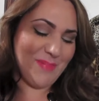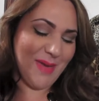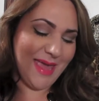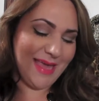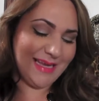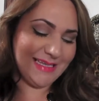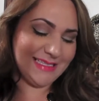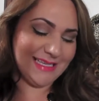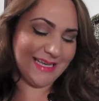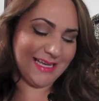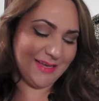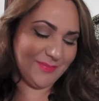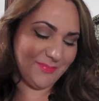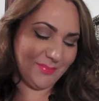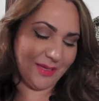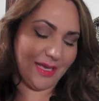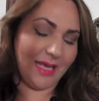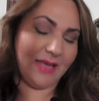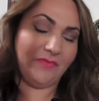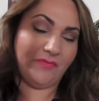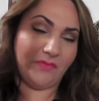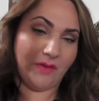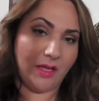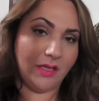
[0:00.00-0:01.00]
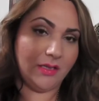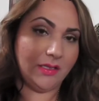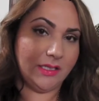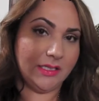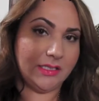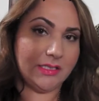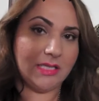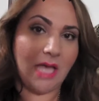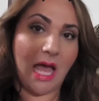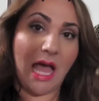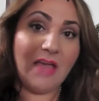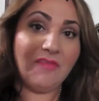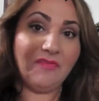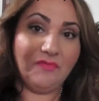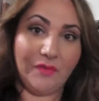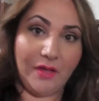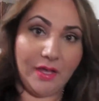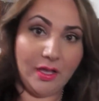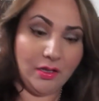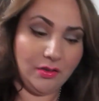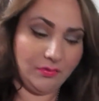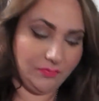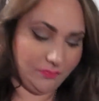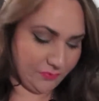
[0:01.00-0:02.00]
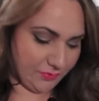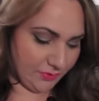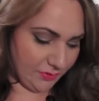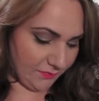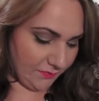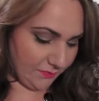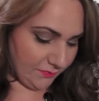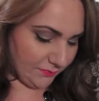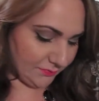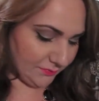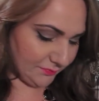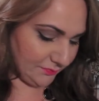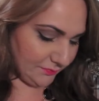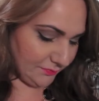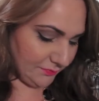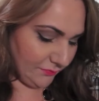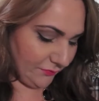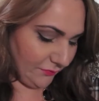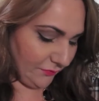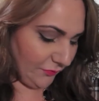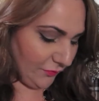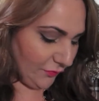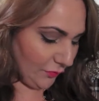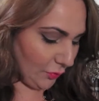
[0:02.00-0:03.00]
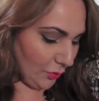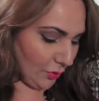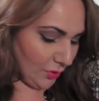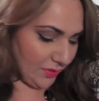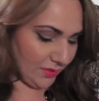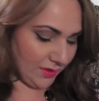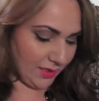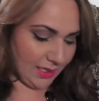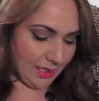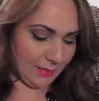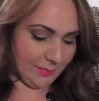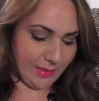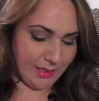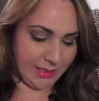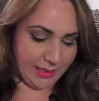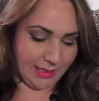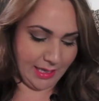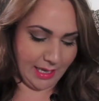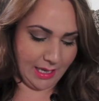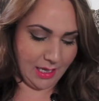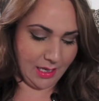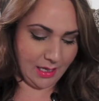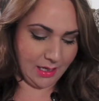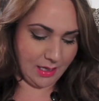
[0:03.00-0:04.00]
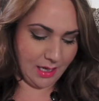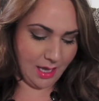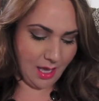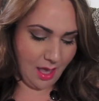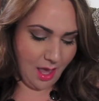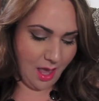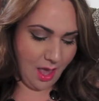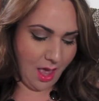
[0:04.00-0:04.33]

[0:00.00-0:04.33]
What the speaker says: picked up, I fell for the gimmick, and